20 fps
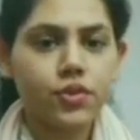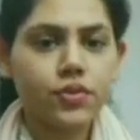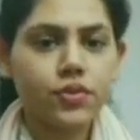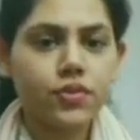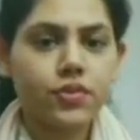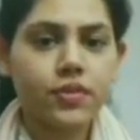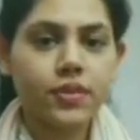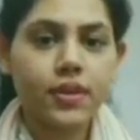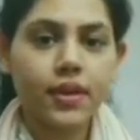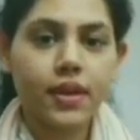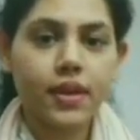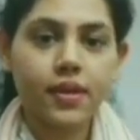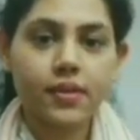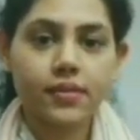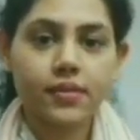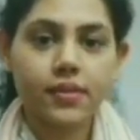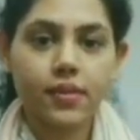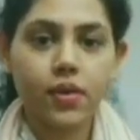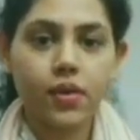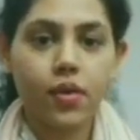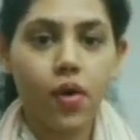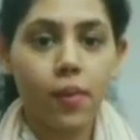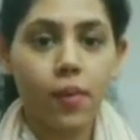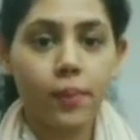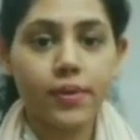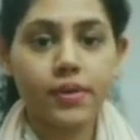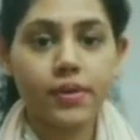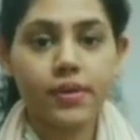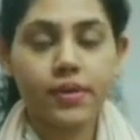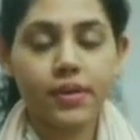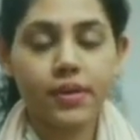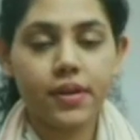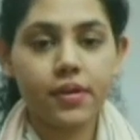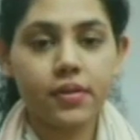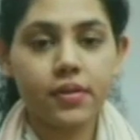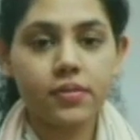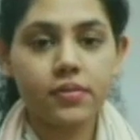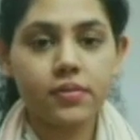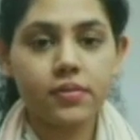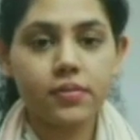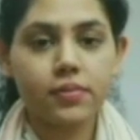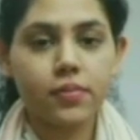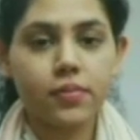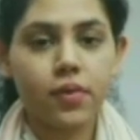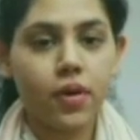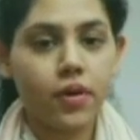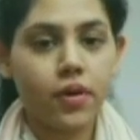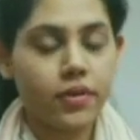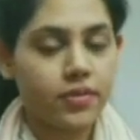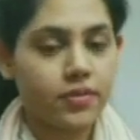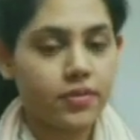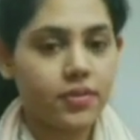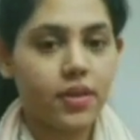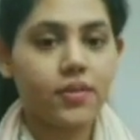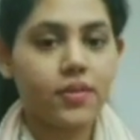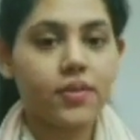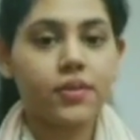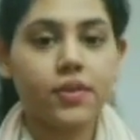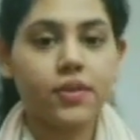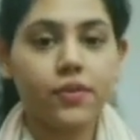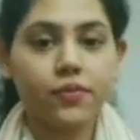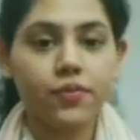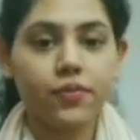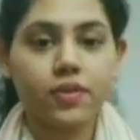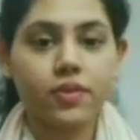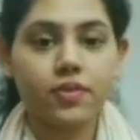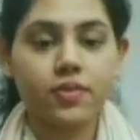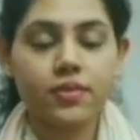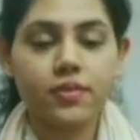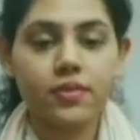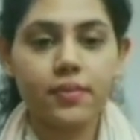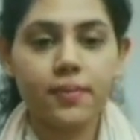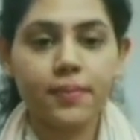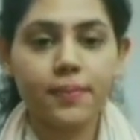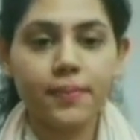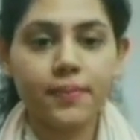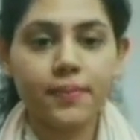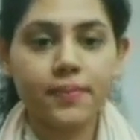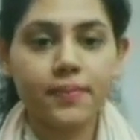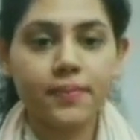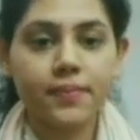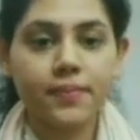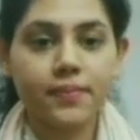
Do you see anything common in here or is there a difference?